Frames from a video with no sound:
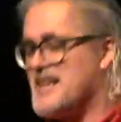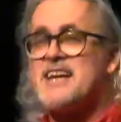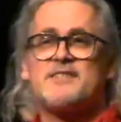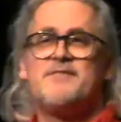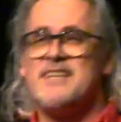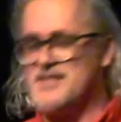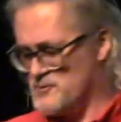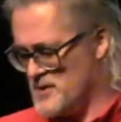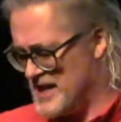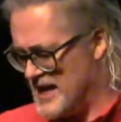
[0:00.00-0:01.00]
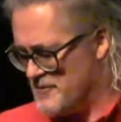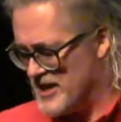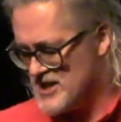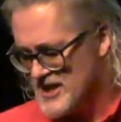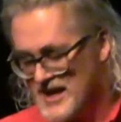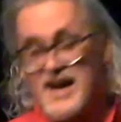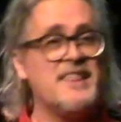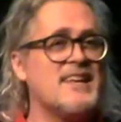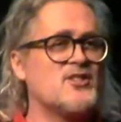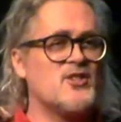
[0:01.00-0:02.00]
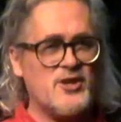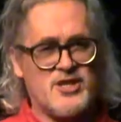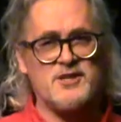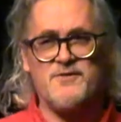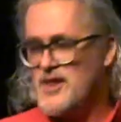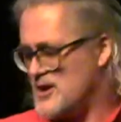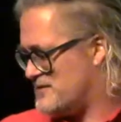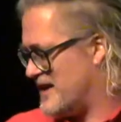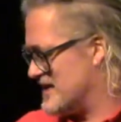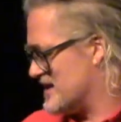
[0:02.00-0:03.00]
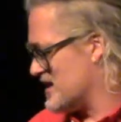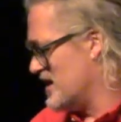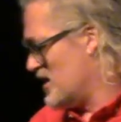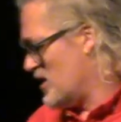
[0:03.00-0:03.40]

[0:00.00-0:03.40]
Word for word: detects faces within an image and then searches for those faces